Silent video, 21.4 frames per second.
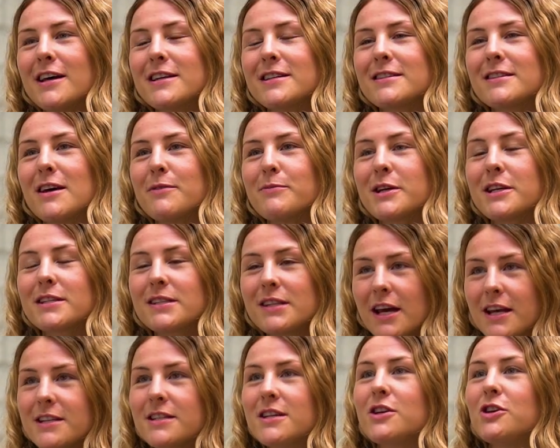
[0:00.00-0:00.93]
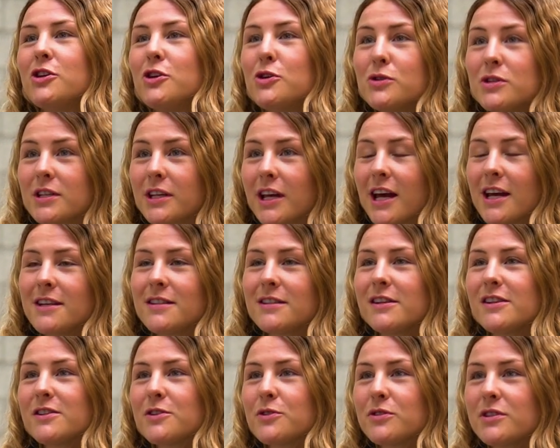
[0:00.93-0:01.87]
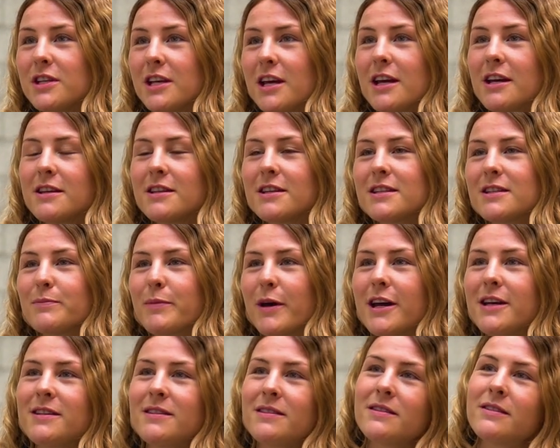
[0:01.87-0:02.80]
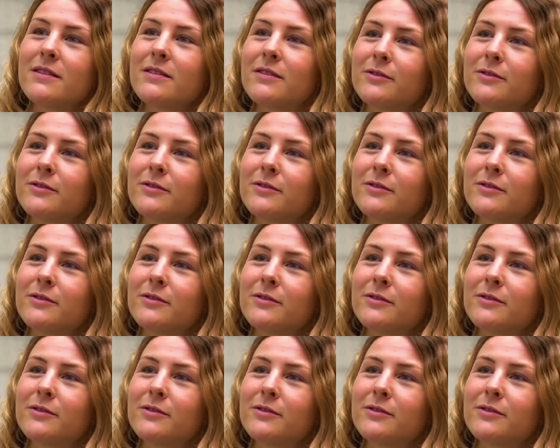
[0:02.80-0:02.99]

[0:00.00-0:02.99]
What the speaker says: some exciting use cases you're seeing in this space?